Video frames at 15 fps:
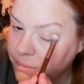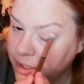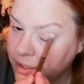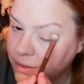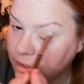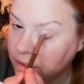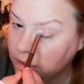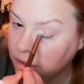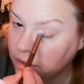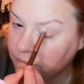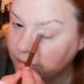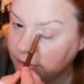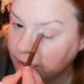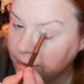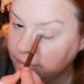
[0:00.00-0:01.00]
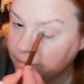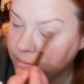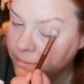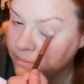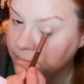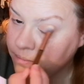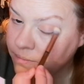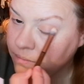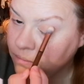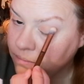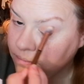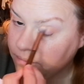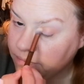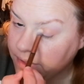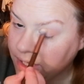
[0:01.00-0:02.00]
been loving
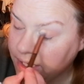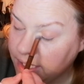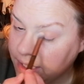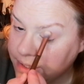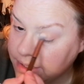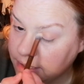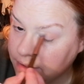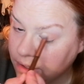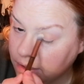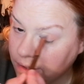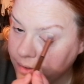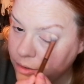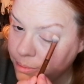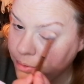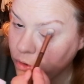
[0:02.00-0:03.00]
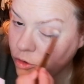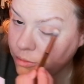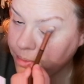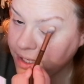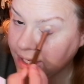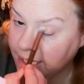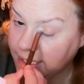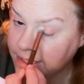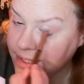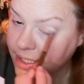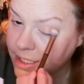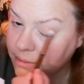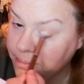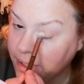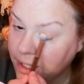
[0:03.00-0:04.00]
is the ColourPop High
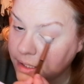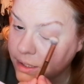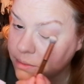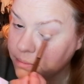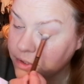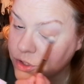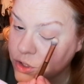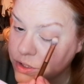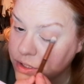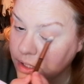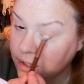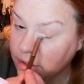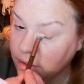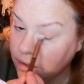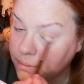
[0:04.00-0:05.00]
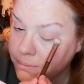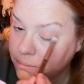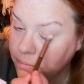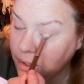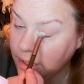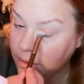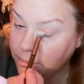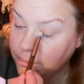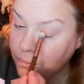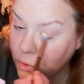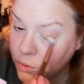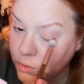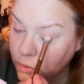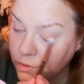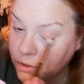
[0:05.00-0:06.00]
Tide palette, which is a
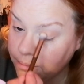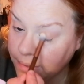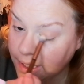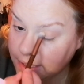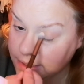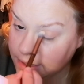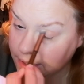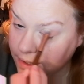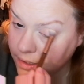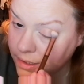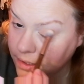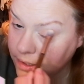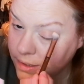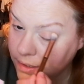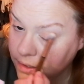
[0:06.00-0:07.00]
monochromatic